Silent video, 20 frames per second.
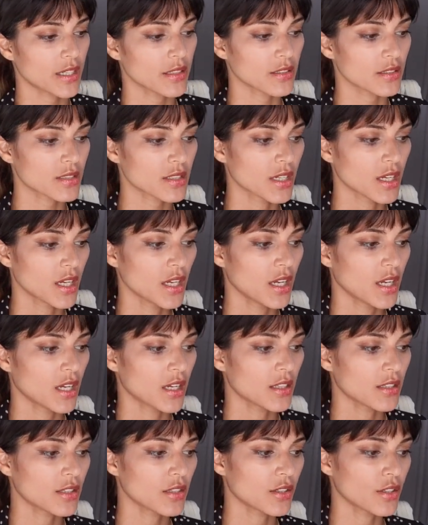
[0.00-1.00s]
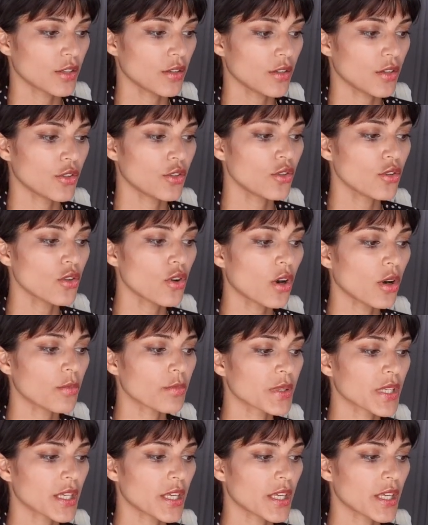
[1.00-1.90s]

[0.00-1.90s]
And, you know, not